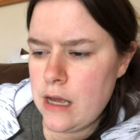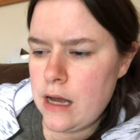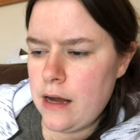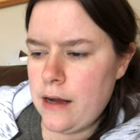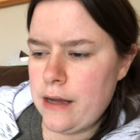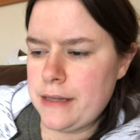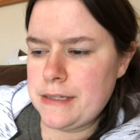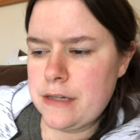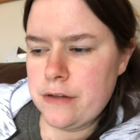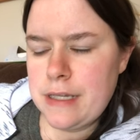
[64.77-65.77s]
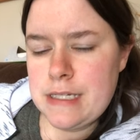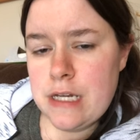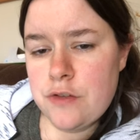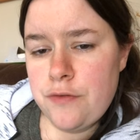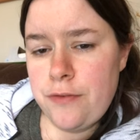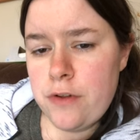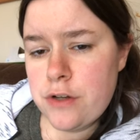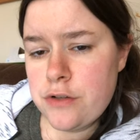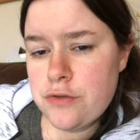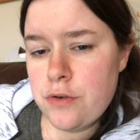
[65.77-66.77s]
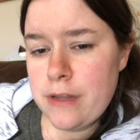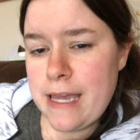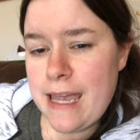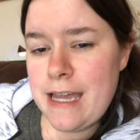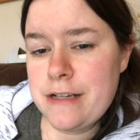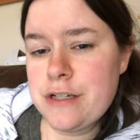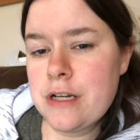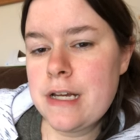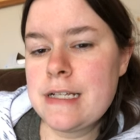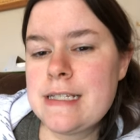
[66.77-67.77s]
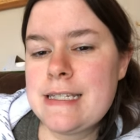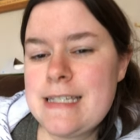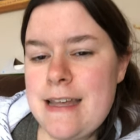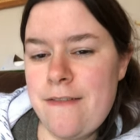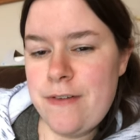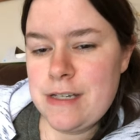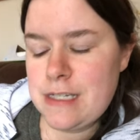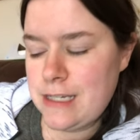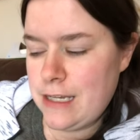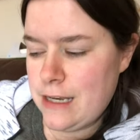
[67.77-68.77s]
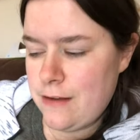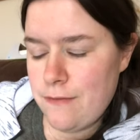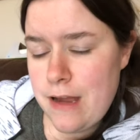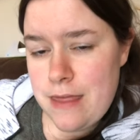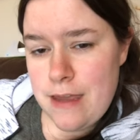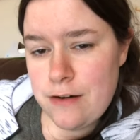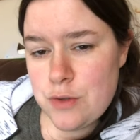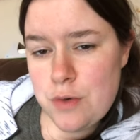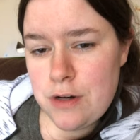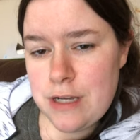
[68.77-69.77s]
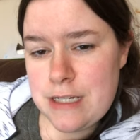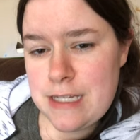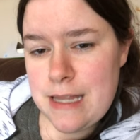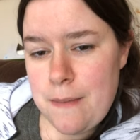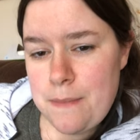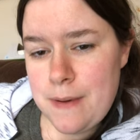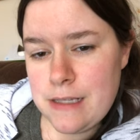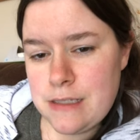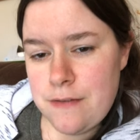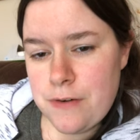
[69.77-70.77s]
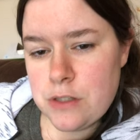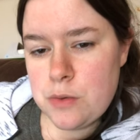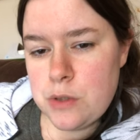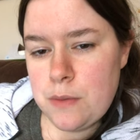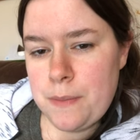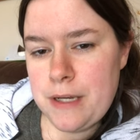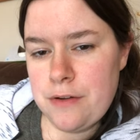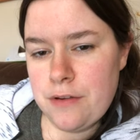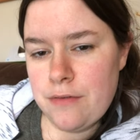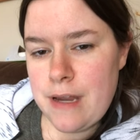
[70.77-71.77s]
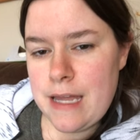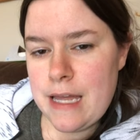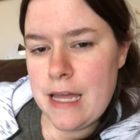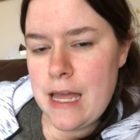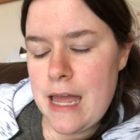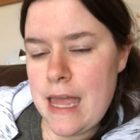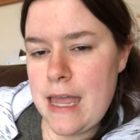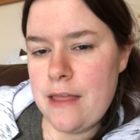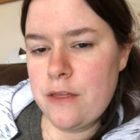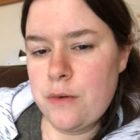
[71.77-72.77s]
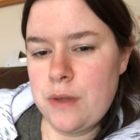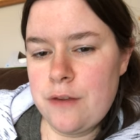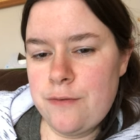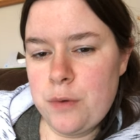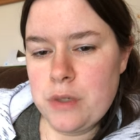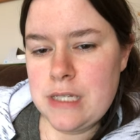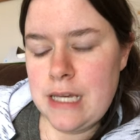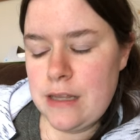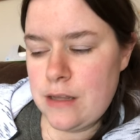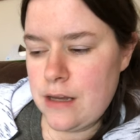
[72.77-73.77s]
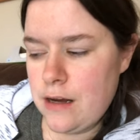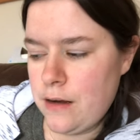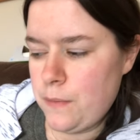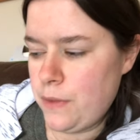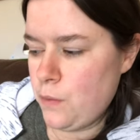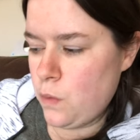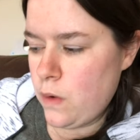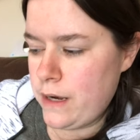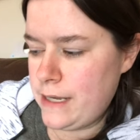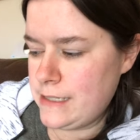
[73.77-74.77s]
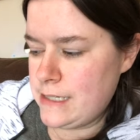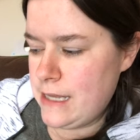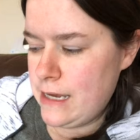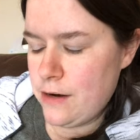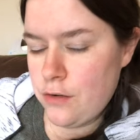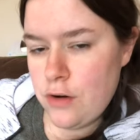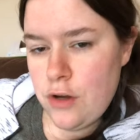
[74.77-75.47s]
uh, until he takes full control at age 17. And right there is where you're going to see that big difference between Peter the Great and Louis XIV. Um, one is there